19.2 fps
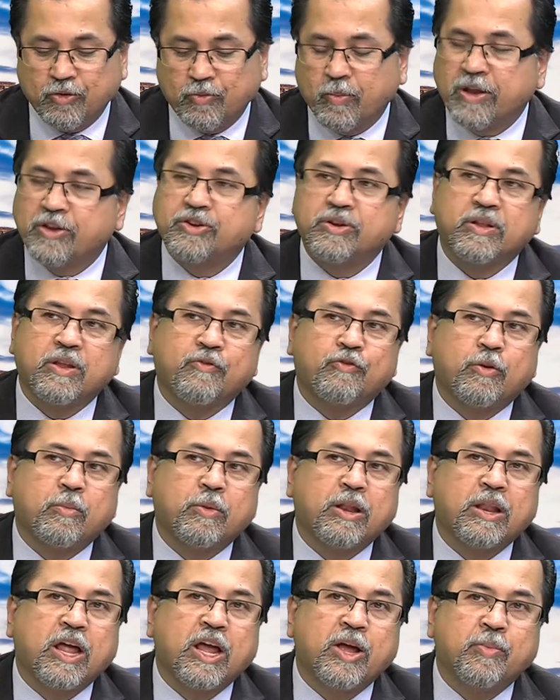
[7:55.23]
You mentioned that from
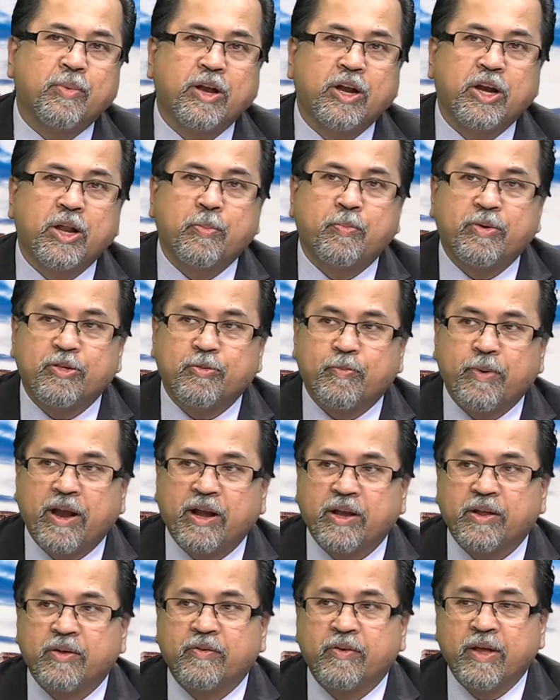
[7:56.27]
the liability
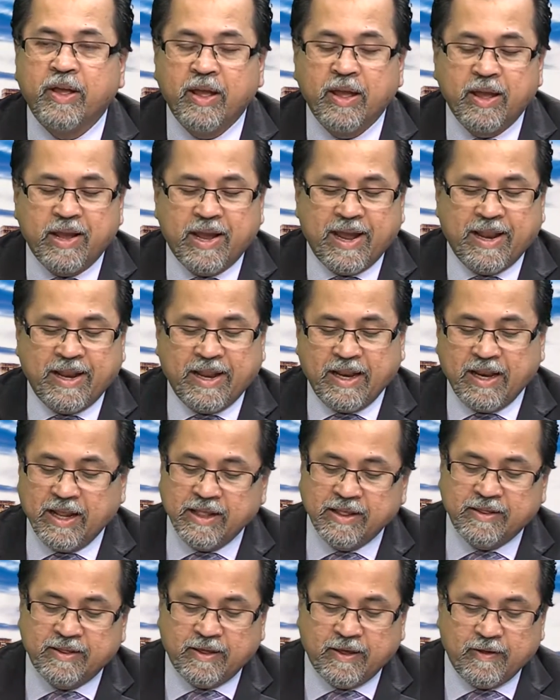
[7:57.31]
perspective, an
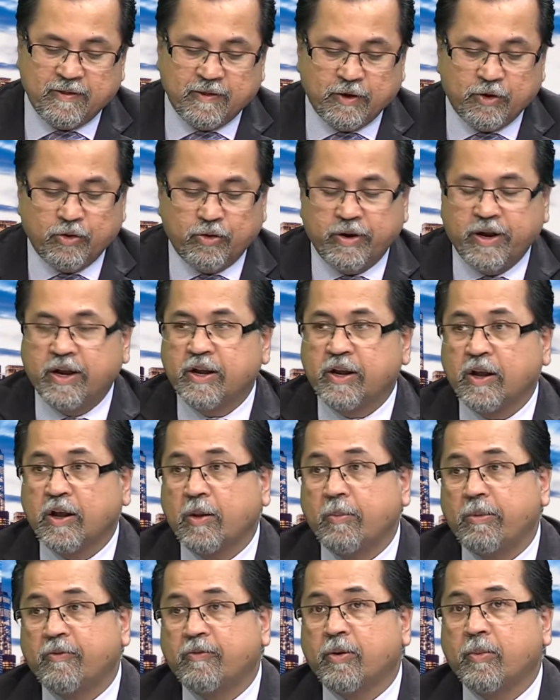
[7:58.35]
LLC is a good
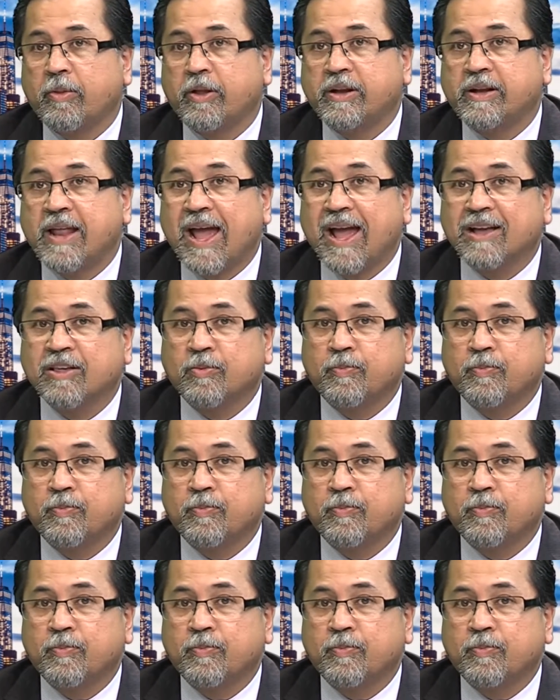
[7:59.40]
entity, but from the tax